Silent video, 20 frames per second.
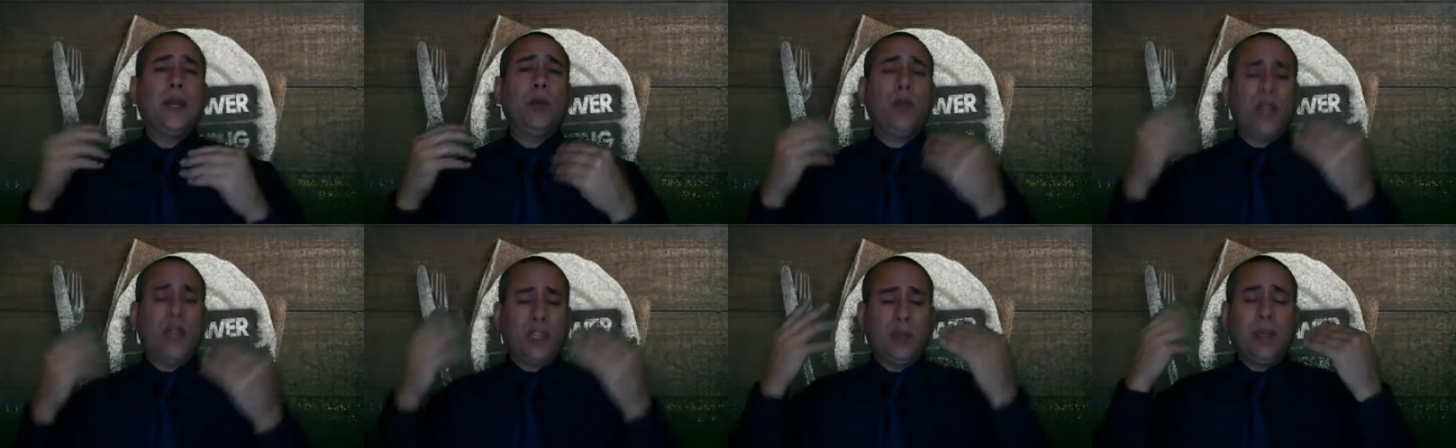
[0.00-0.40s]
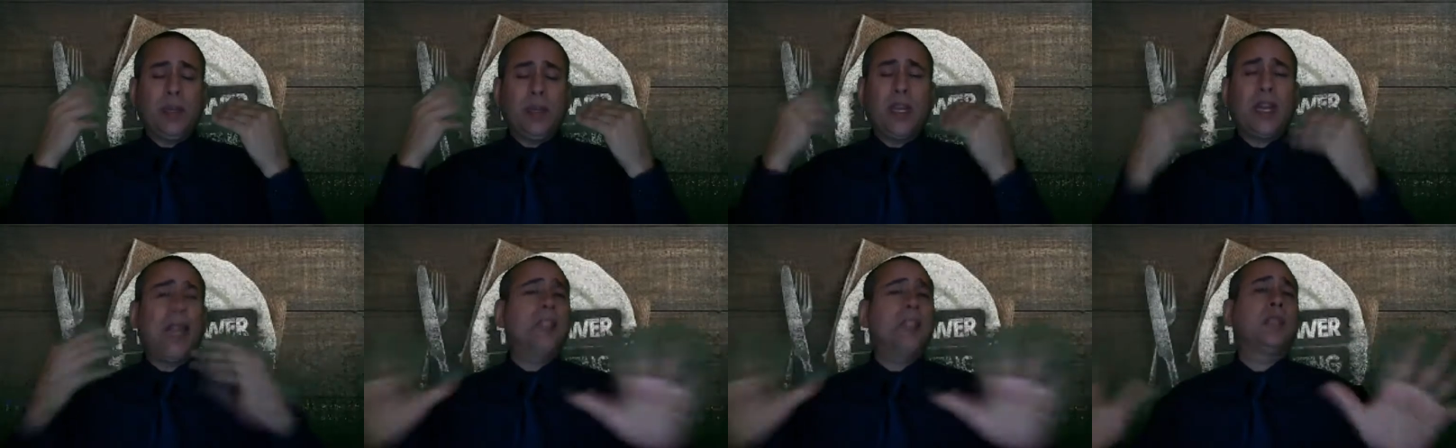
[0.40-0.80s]
we need to be
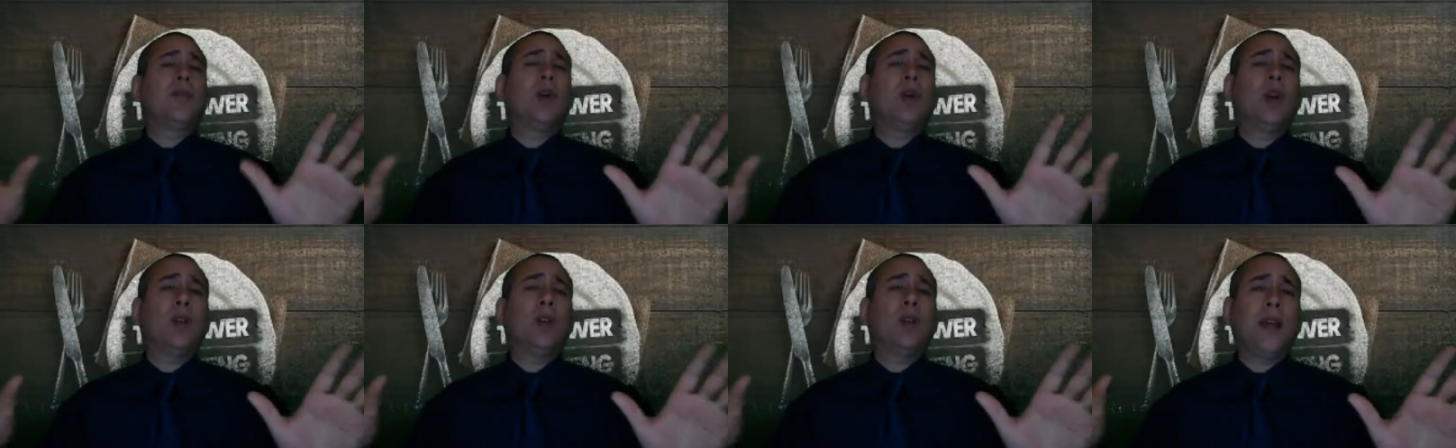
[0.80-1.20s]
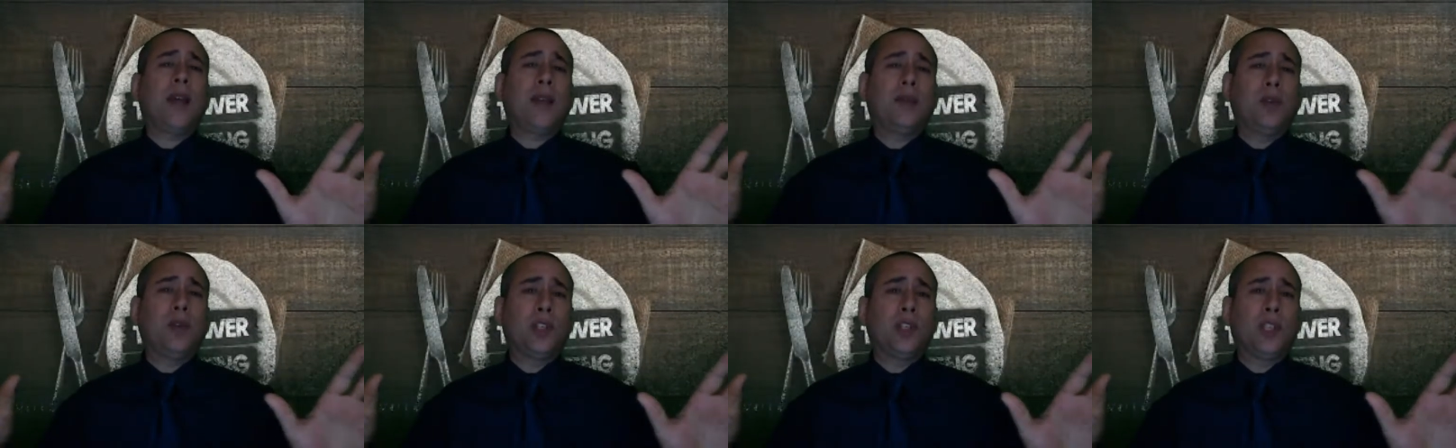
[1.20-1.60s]
cleansed of all of that
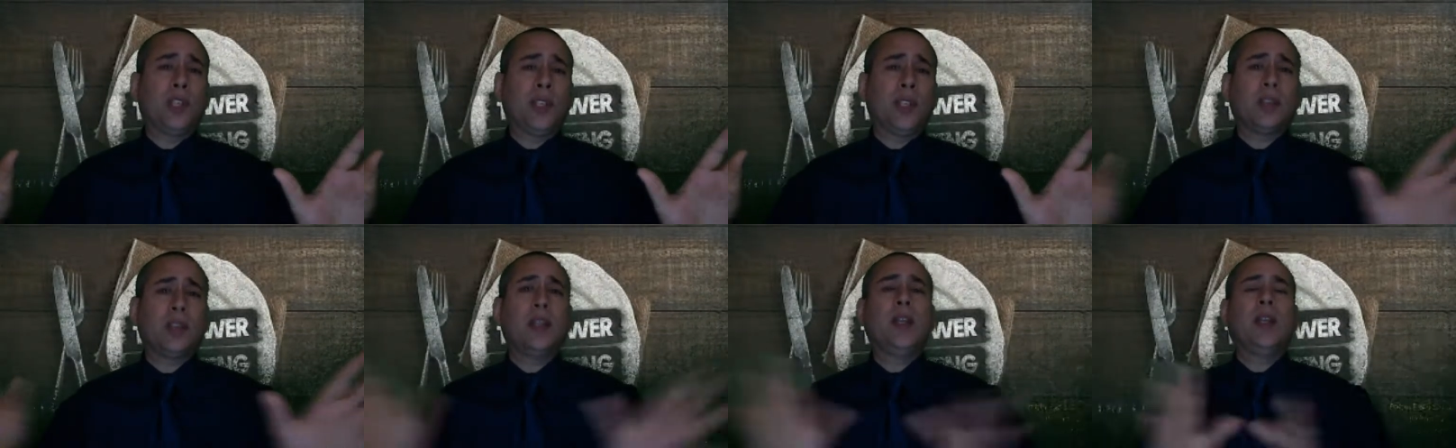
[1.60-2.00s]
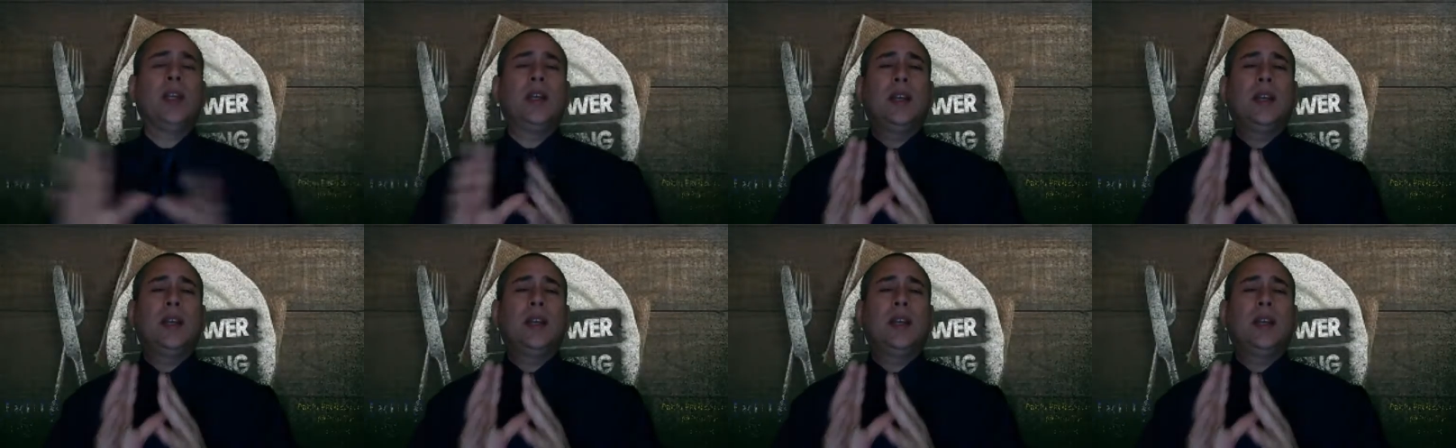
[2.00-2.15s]
foolishness